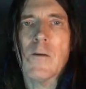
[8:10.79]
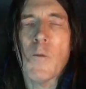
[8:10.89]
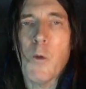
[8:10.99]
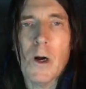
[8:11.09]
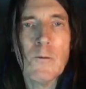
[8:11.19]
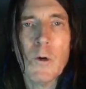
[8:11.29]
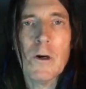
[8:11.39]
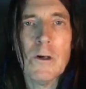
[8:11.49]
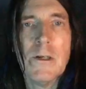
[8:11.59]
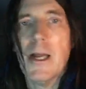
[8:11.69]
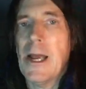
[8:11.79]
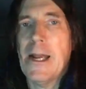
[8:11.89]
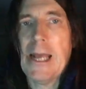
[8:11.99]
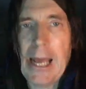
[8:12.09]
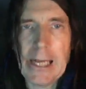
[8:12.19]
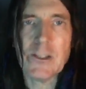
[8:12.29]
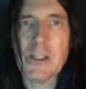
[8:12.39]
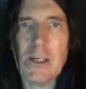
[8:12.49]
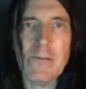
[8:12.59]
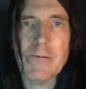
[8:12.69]
one word, an
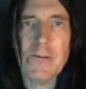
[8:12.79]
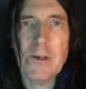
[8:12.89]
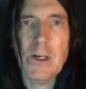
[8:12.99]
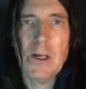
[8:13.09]
adjective.